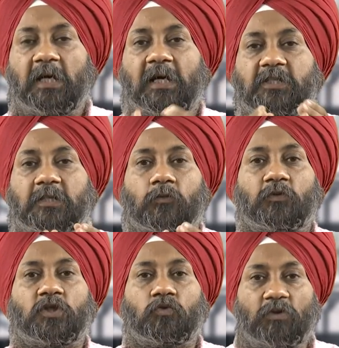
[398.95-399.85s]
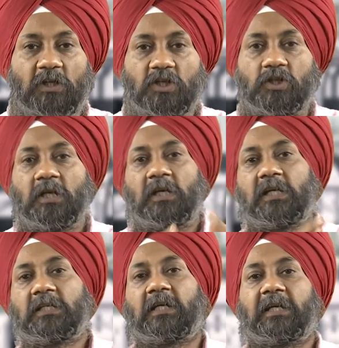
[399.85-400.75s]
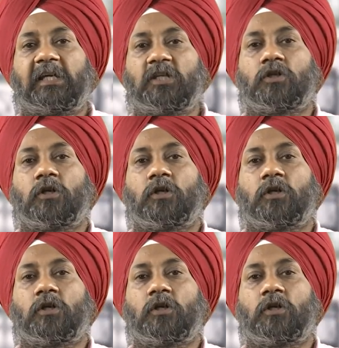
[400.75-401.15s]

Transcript: a surface finish in a range